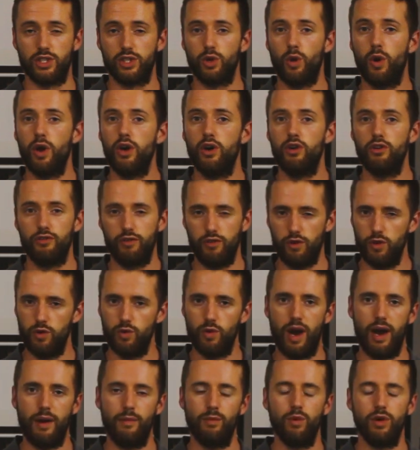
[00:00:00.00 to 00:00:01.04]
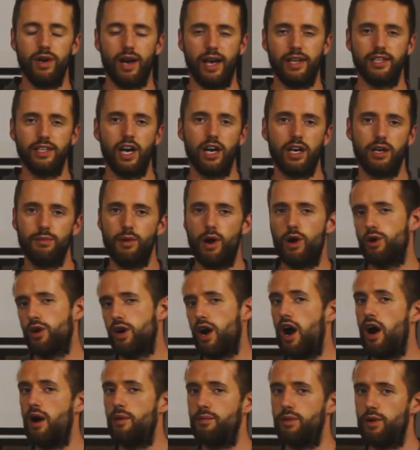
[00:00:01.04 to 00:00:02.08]
soil food web when I talk about
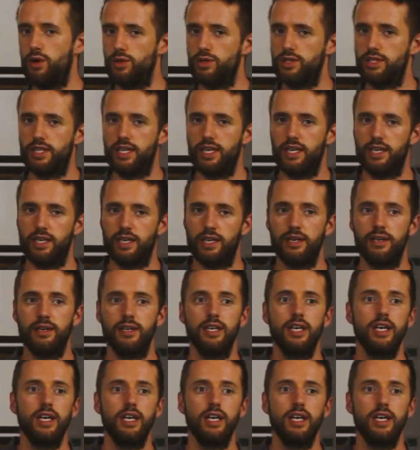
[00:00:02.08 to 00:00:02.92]
composting.